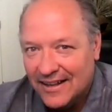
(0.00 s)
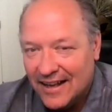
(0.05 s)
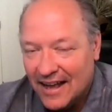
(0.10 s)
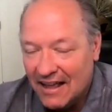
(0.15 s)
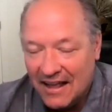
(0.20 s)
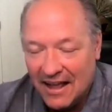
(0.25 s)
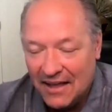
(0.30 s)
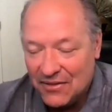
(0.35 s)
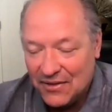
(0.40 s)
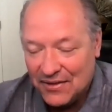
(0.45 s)

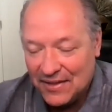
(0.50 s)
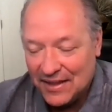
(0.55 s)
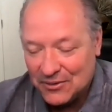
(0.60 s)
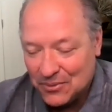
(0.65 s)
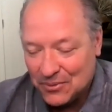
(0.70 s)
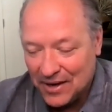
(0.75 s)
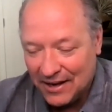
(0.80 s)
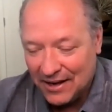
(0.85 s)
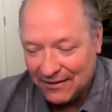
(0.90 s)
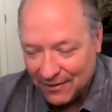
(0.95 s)
I, I think that's
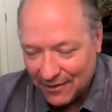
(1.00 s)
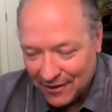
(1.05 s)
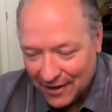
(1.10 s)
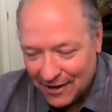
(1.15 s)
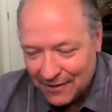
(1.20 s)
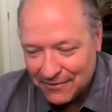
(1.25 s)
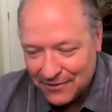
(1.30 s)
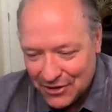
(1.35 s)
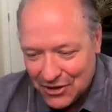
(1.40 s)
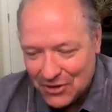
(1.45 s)
why I
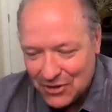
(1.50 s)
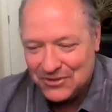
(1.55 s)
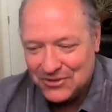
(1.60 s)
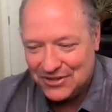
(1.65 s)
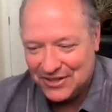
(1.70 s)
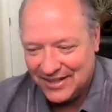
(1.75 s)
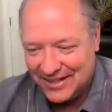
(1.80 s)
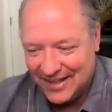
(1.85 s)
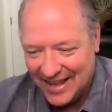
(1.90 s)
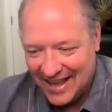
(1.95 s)
love
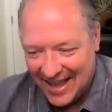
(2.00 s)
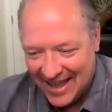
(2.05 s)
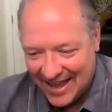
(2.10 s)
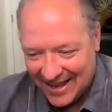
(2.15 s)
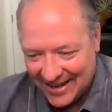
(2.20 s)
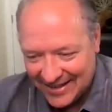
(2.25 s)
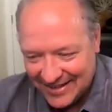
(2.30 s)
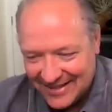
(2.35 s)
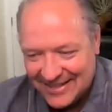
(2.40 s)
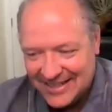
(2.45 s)
coaching
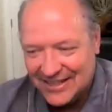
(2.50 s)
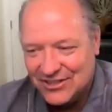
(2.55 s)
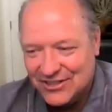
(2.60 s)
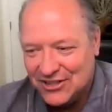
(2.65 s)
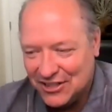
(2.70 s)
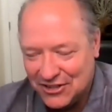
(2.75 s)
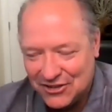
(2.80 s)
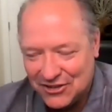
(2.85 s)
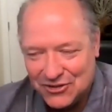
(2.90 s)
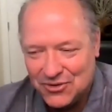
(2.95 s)
and
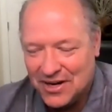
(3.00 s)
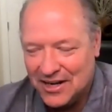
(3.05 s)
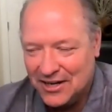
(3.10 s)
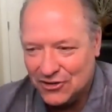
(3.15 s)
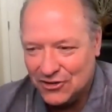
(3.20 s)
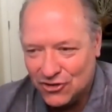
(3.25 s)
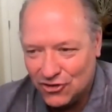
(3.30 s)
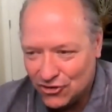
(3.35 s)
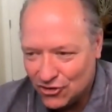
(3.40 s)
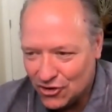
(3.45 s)
teaching and
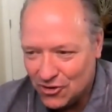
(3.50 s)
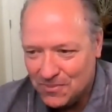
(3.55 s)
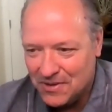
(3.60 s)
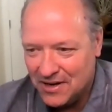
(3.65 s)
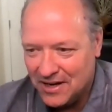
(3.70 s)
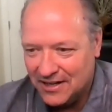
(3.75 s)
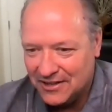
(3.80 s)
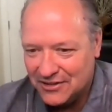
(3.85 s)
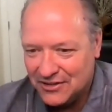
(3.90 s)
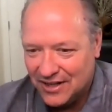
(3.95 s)
training so
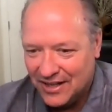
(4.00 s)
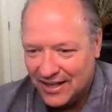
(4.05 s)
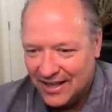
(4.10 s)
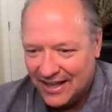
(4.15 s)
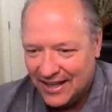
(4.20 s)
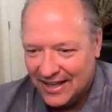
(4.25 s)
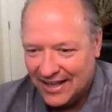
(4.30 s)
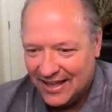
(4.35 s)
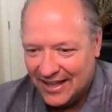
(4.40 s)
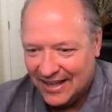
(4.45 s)
much,
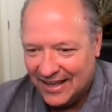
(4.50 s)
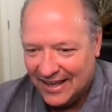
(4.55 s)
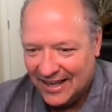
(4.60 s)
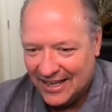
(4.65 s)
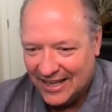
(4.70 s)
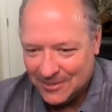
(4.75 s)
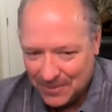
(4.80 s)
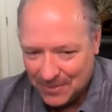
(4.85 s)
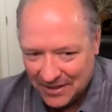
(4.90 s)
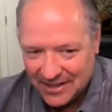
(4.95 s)

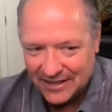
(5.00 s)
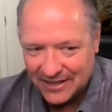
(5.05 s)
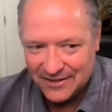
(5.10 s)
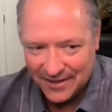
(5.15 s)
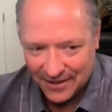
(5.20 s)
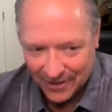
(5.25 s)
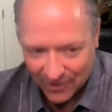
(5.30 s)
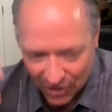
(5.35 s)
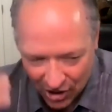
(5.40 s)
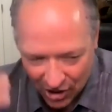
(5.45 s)
is because
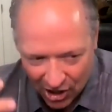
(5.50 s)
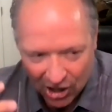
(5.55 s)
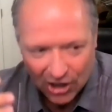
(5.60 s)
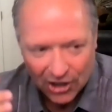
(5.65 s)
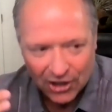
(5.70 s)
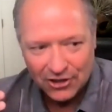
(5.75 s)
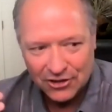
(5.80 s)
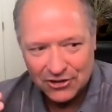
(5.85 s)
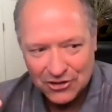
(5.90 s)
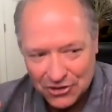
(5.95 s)
there
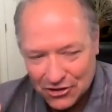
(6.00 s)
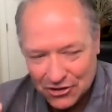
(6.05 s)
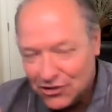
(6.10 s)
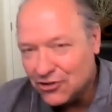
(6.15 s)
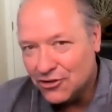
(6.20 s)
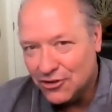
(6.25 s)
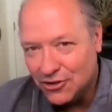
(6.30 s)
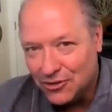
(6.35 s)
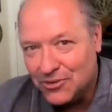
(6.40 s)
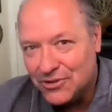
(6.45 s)
are
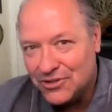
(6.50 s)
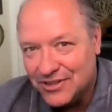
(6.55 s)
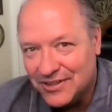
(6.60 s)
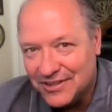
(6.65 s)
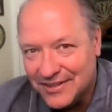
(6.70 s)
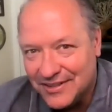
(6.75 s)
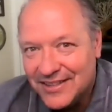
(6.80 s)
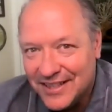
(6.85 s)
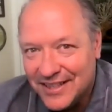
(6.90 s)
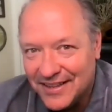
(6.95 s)

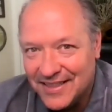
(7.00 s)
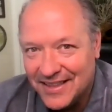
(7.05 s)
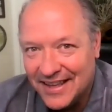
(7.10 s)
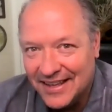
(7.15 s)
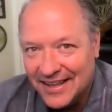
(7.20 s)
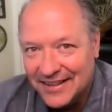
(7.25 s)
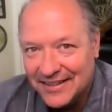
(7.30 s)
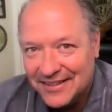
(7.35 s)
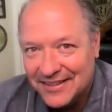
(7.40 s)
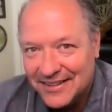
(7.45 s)
solutions to
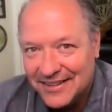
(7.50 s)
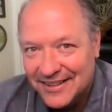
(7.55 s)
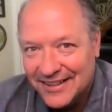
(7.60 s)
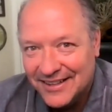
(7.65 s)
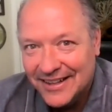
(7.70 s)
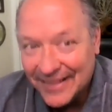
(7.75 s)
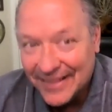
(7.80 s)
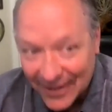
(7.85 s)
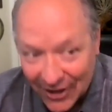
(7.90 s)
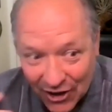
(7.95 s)
things.
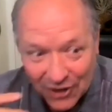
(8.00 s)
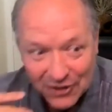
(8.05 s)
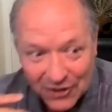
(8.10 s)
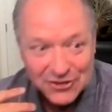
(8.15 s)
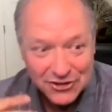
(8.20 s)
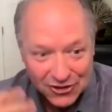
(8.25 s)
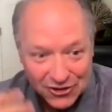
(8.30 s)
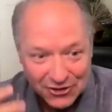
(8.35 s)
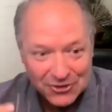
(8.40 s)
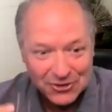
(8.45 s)
There are
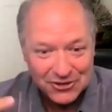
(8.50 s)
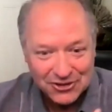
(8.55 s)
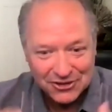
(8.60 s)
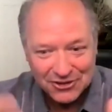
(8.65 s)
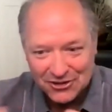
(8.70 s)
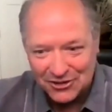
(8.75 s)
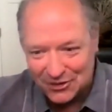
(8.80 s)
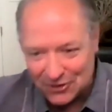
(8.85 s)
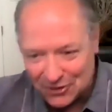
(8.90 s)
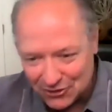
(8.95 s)

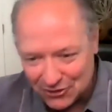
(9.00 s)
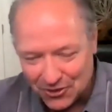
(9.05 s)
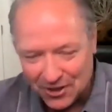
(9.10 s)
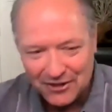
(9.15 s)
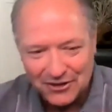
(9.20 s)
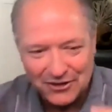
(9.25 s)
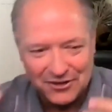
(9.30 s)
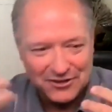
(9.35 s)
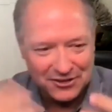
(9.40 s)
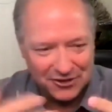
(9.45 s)
solutions to
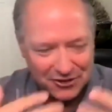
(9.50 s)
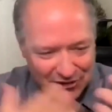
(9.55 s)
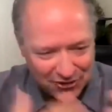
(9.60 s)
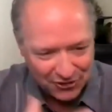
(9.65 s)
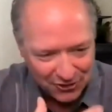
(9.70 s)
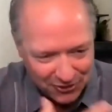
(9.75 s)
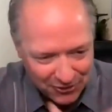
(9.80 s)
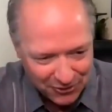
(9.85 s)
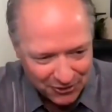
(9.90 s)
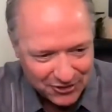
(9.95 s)
struggles. There's
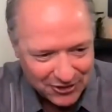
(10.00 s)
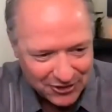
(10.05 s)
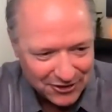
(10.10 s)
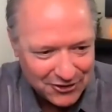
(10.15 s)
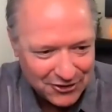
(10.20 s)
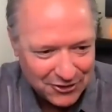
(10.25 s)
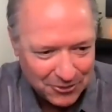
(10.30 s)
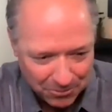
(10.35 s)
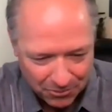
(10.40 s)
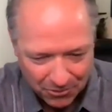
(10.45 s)

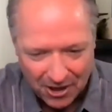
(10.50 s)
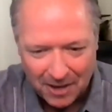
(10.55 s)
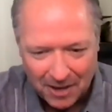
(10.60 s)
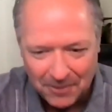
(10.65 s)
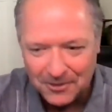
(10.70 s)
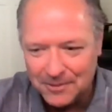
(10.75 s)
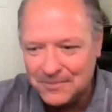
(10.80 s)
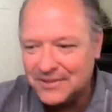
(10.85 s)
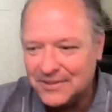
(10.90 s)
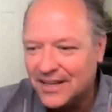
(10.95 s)
solutions to
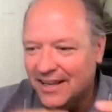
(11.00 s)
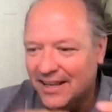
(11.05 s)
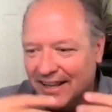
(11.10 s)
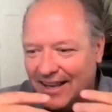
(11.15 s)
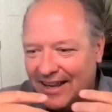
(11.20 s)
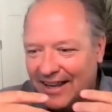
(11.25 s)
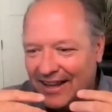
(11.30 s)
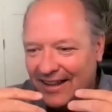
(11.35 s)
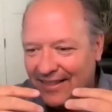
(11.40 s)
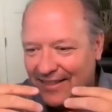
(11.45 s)
problems.
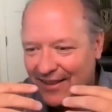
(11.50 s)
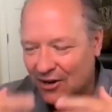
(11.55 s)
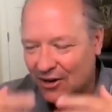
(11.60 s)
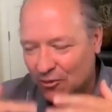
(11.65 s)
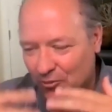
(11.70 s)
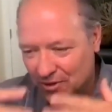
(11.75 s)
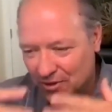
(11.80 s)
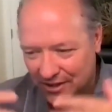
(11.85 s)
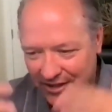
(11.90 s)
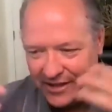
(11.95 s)
There
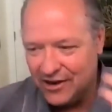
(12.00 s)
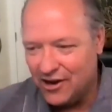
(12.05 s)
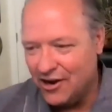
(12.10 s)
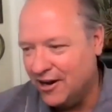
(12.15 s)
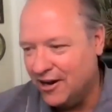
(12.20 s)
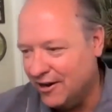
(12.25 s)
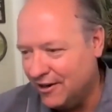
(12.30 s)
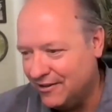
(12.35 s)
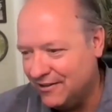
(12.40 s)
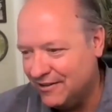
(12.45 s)
really
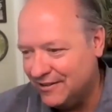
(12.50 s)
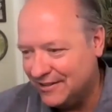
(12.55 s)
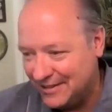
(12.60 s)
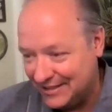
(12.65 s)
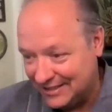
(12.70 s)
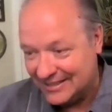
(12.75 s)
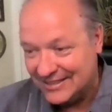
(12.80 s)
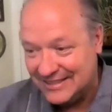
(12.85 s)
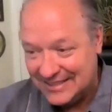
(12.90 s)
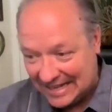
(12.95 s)
are
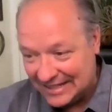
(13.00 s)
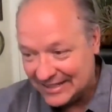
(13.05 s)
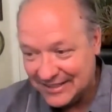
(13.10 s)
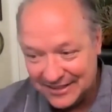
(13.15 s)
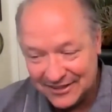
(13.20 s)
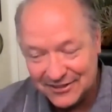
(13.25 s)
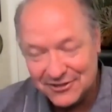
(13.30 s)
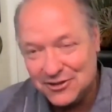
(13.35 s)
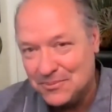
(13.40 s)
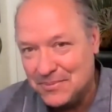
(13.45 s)

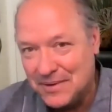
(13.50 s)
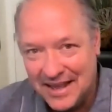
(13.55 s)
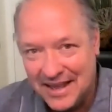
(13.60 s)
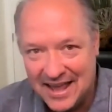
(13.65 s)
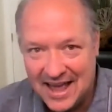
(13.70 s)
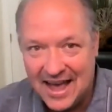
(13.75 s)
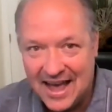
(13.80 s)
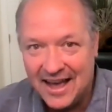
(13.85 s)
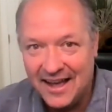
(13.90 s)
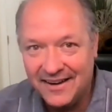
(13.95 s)
successes to be
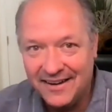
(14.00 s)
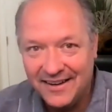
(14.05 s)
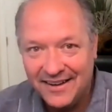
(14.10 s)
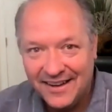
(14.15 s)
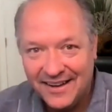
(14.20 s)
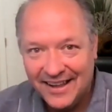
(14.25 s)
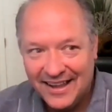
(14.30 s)
had.